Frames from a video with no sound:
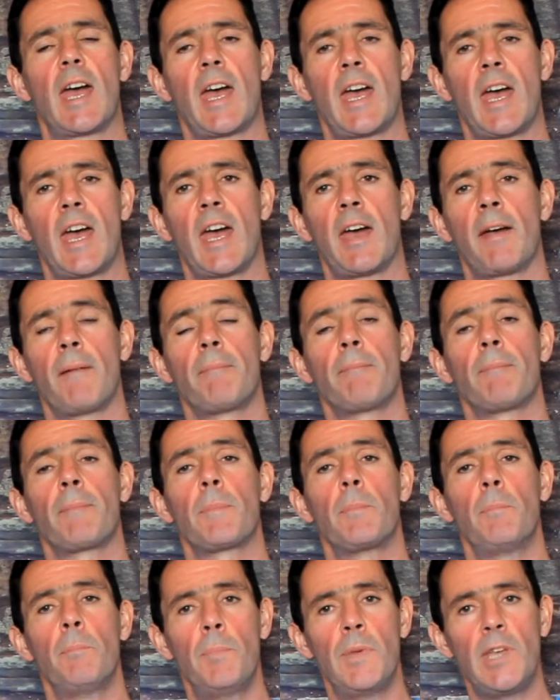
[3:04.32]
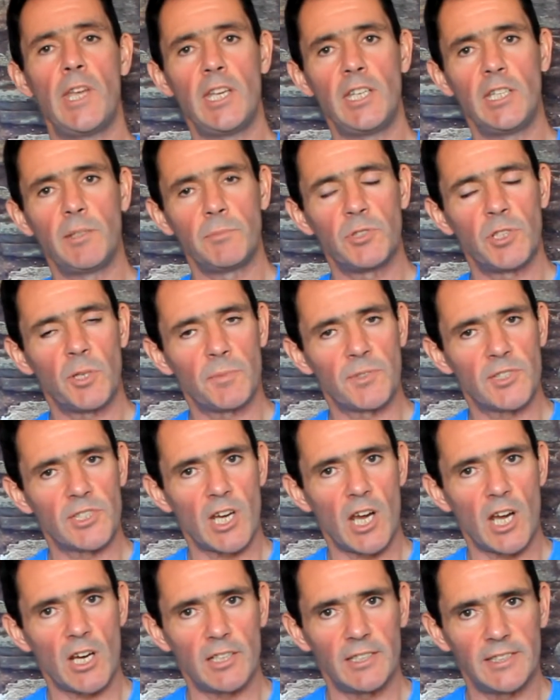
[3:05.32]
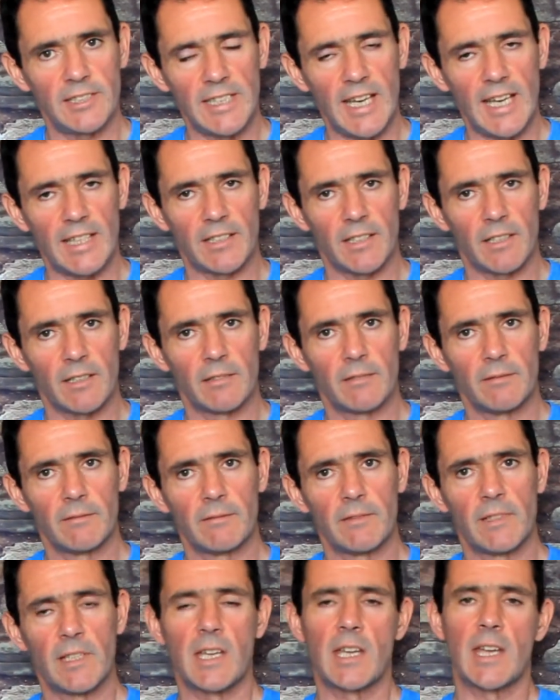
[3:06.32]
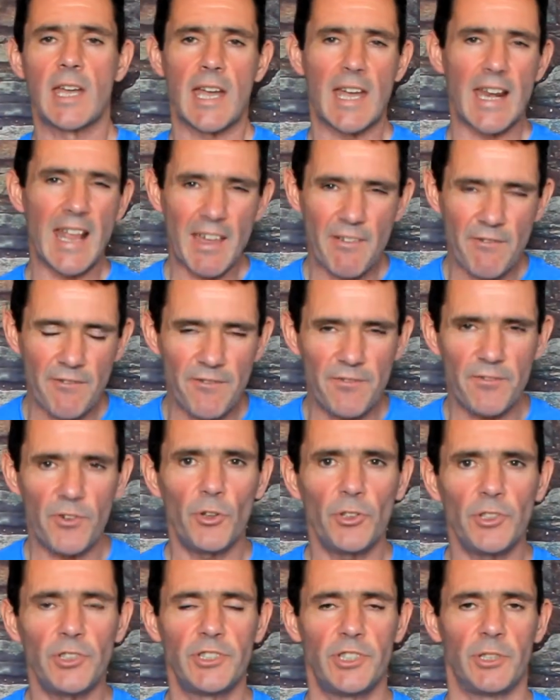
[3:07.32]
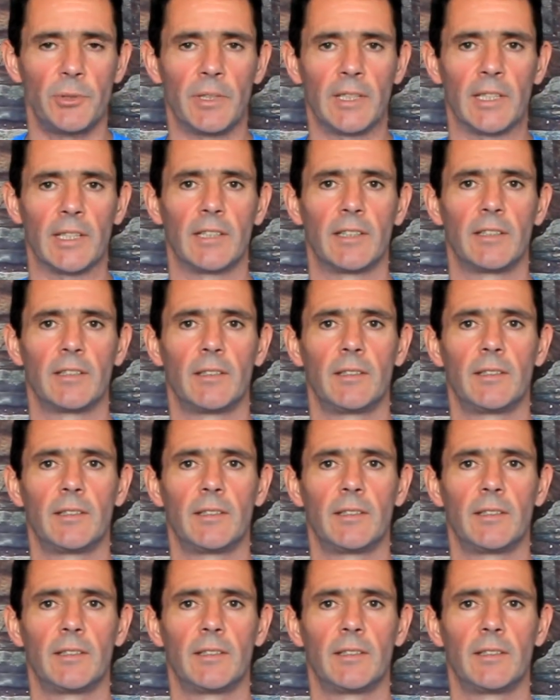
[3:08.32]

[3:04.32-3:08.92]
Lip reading: a mediumship circle together and have fun doing it.